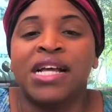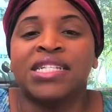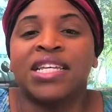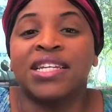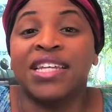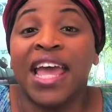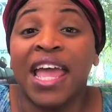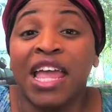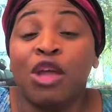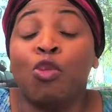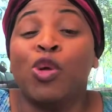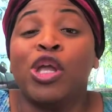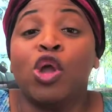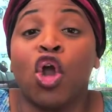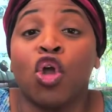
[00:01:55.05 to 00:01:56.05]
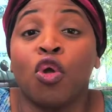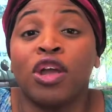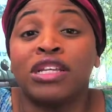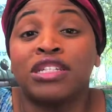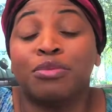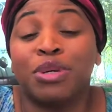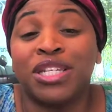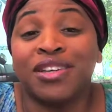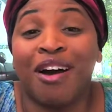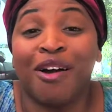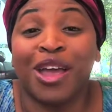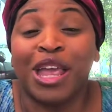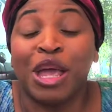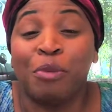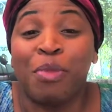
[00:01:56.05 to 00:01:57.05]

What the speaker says: Today we are going to be talking